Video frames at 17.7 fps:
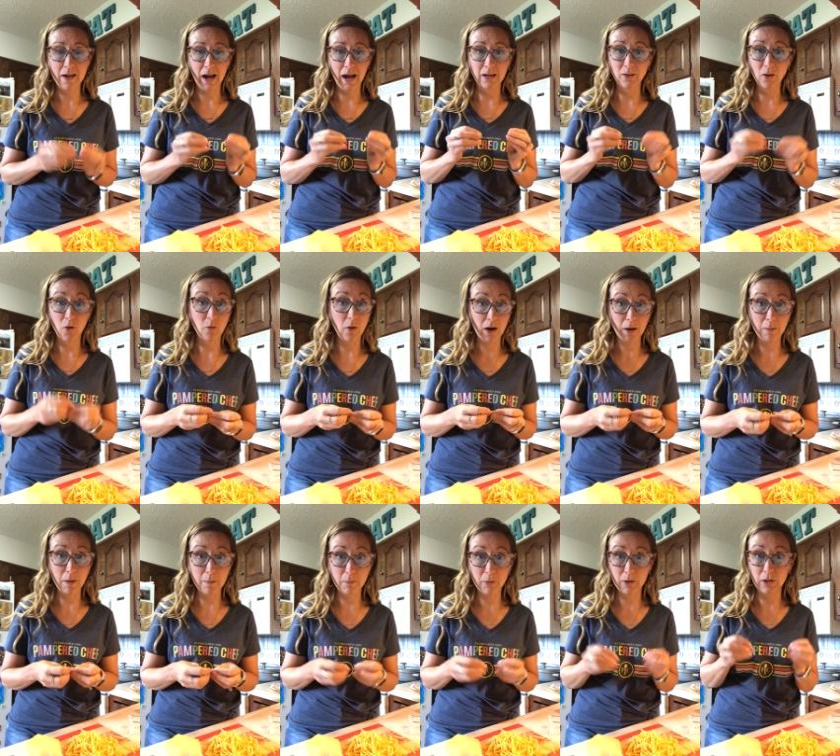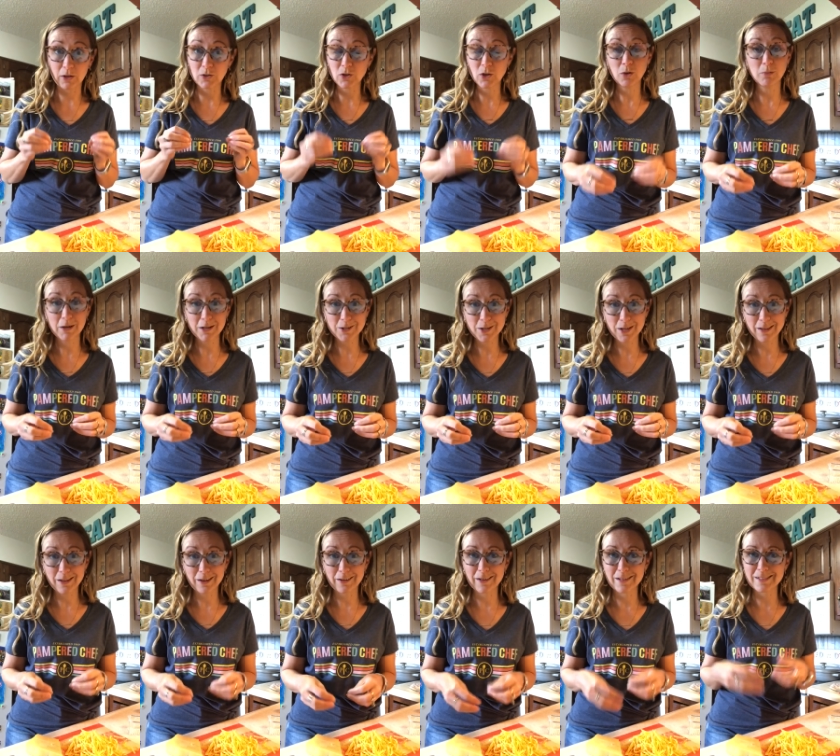I don't recommend putting too much in
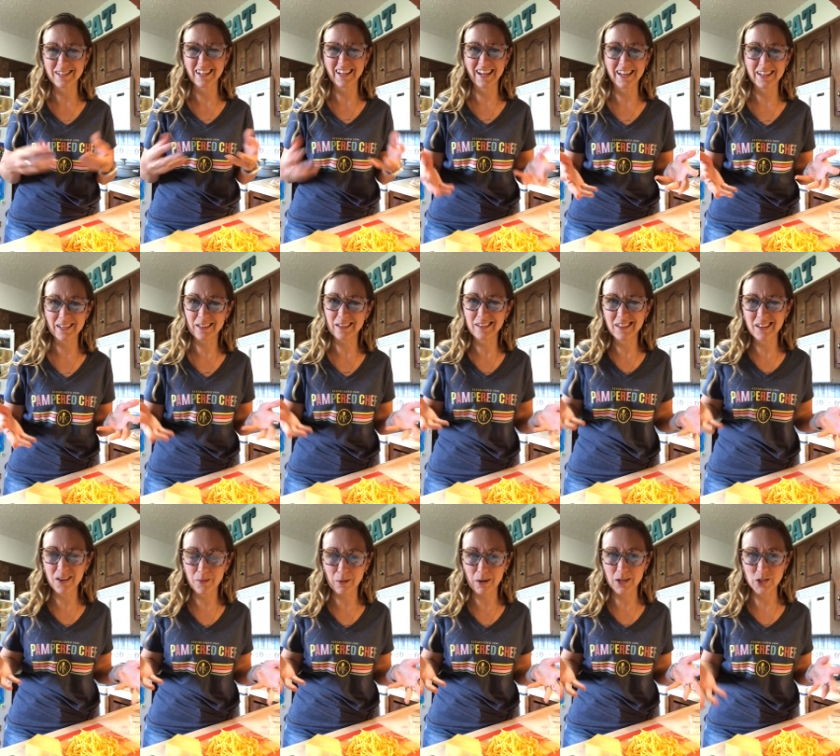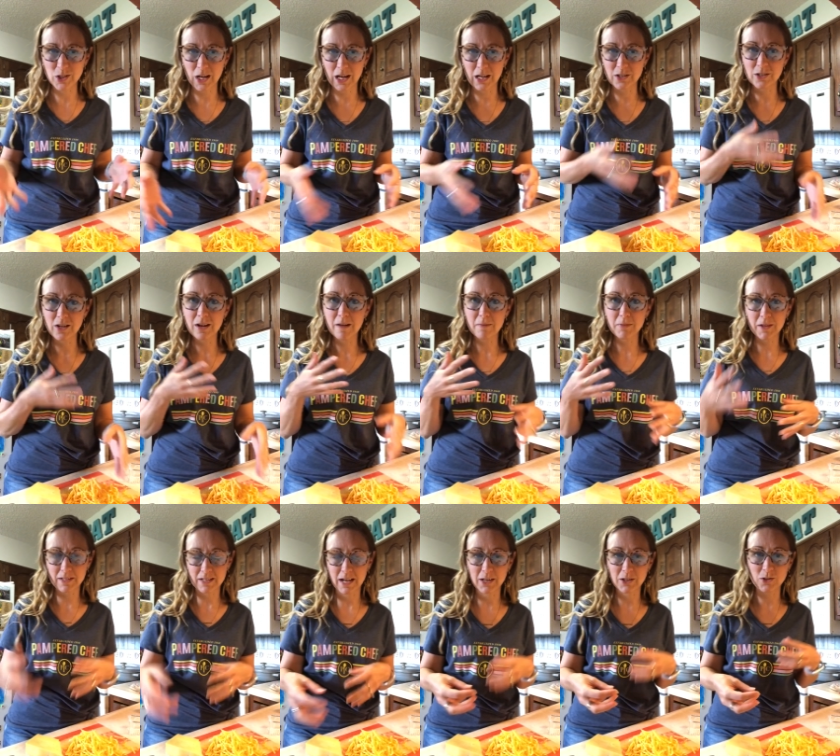there because again, you don't wanna change the
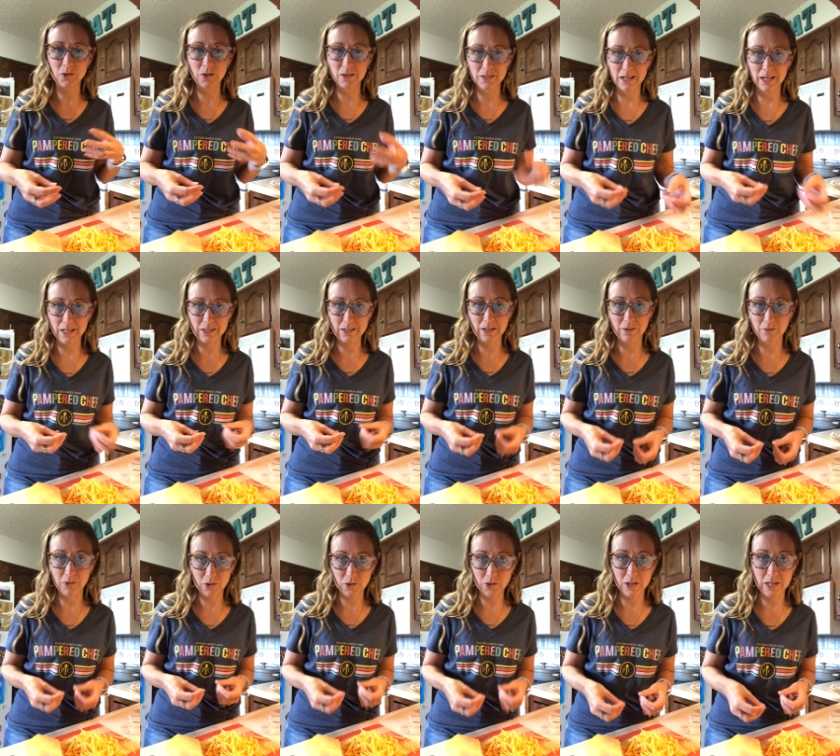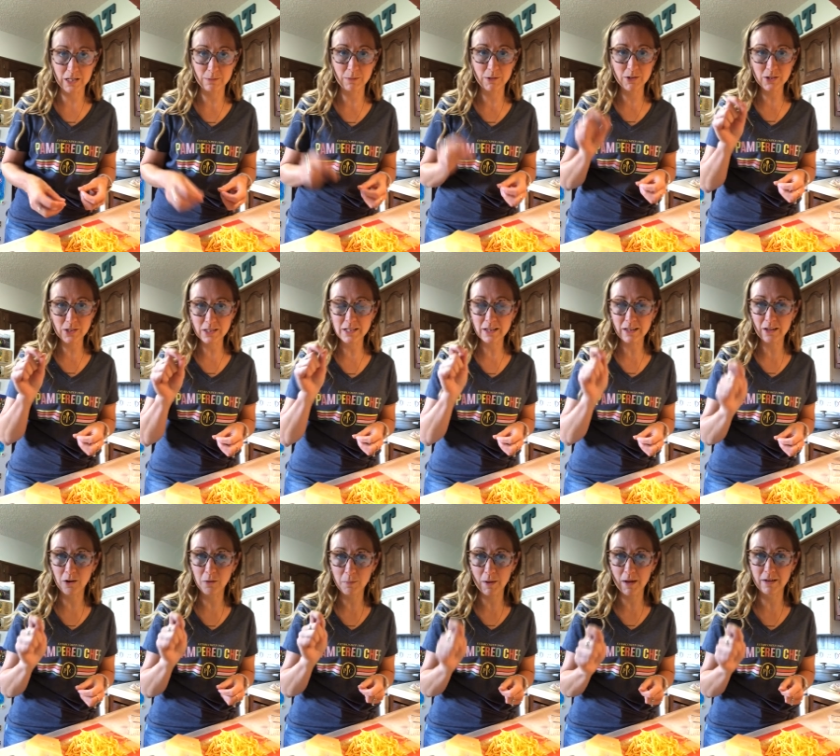texture and taste of your cheese, but just a
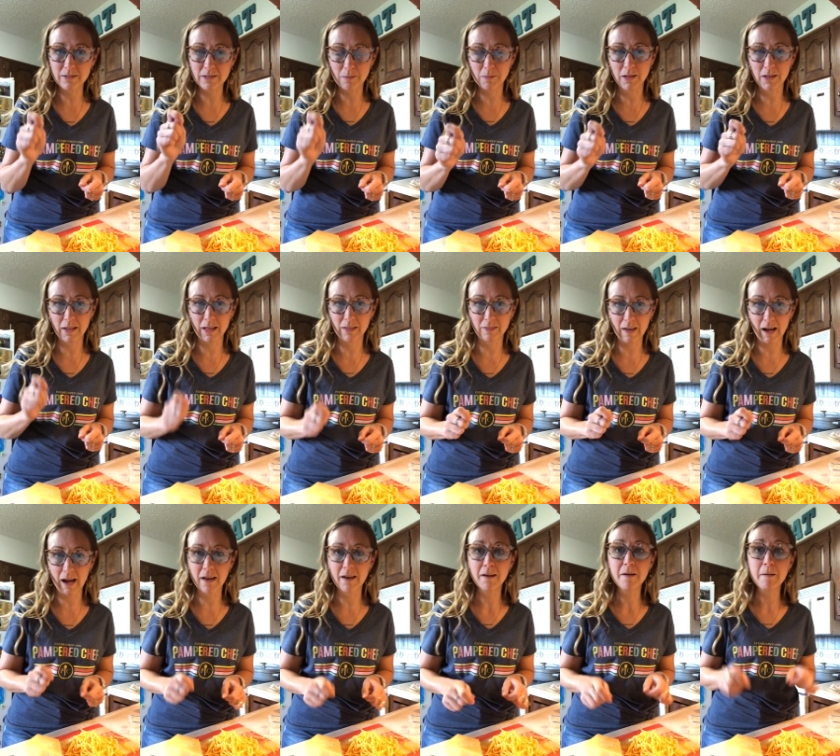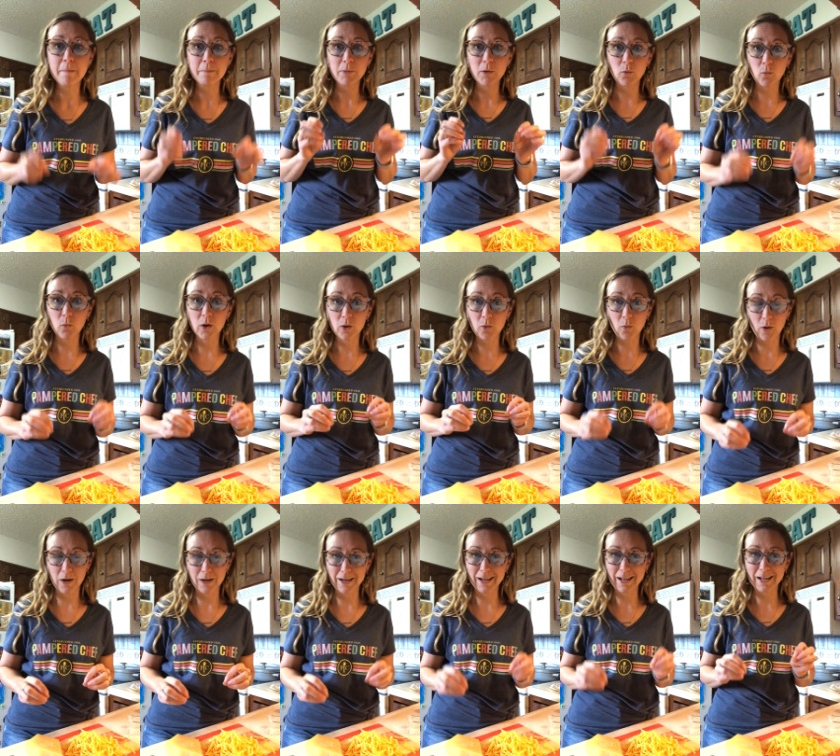little bit of something like that will
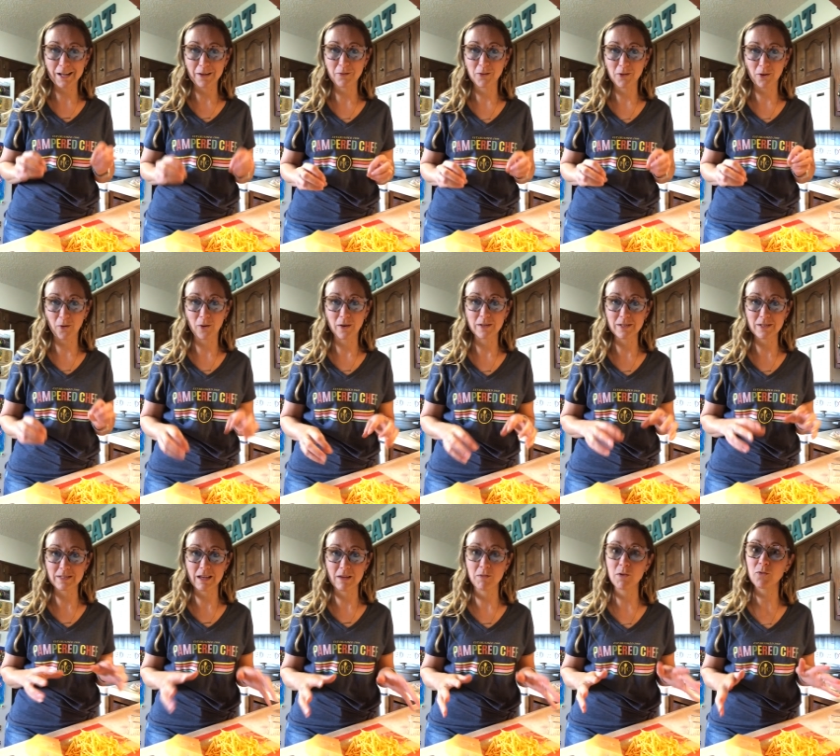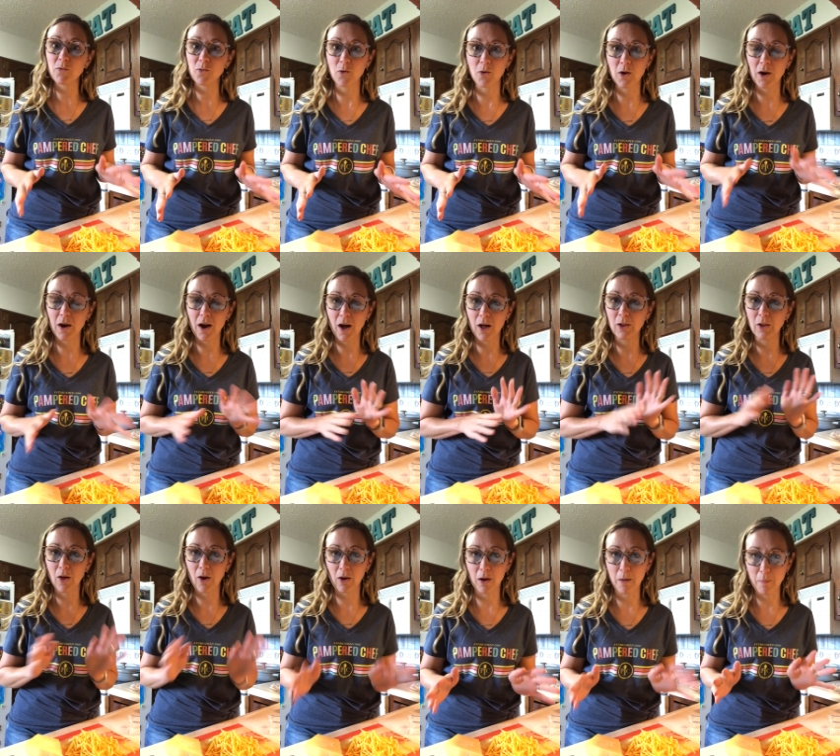work if you're going to save it for a
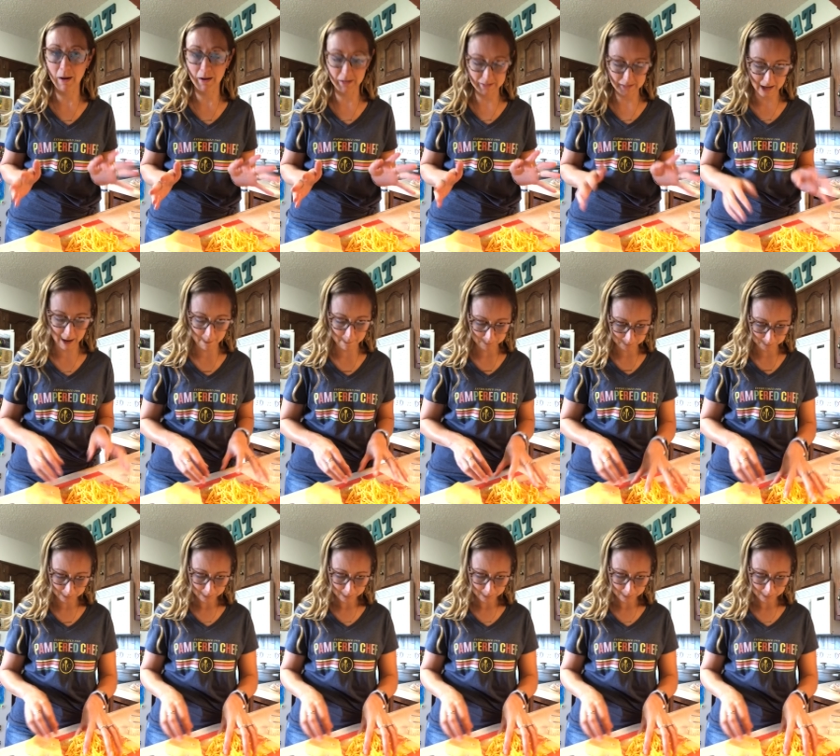long amount of time.